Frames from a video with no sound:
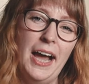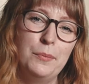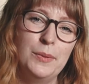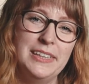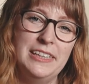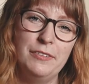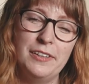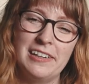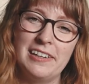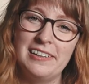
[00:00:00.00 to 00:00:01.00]
I will leave
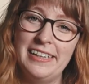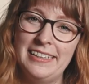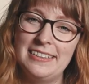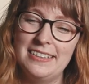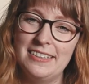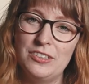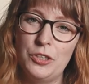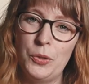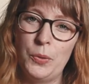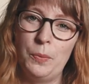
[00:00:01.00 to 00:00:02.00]
a link
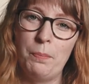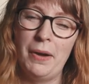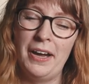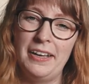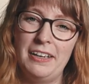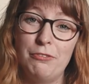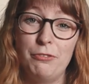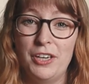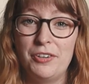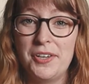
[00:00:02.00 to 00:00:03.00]
to my
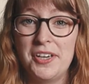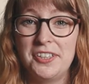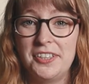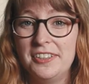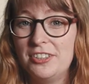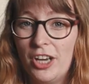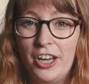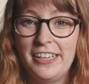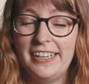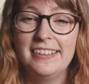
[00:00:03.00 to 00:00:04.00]
fear year
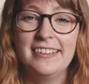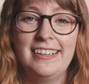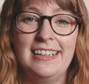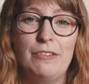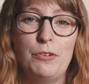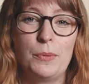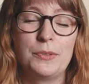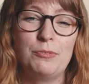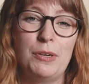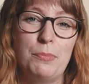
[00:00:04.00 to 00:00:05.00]
journey if you
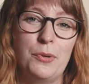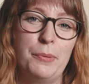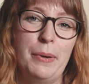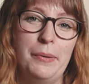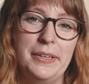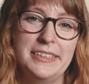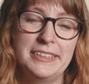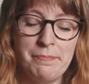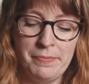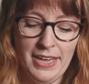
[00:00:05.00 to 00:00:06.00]
want to read more about it.
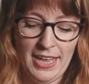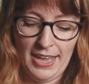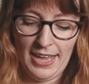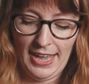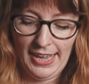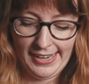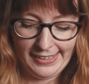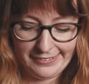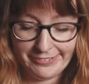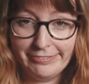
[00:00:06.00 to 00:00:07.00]

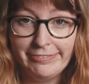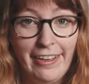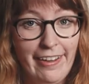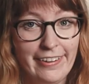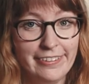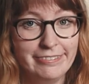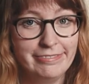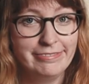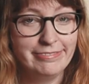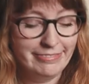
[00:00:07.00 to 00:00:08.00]
And yeah,
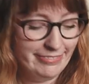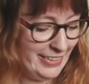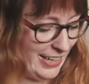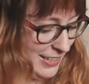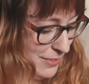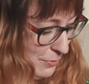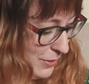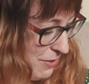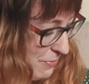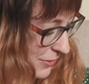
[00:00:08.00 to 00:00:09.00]
that is
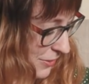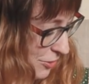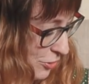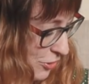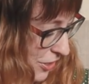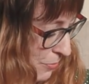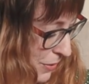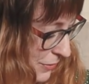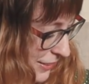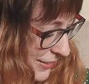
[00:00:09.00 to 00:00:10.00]
what I wanted to share
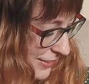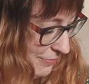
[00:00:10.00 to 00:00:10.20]
about it.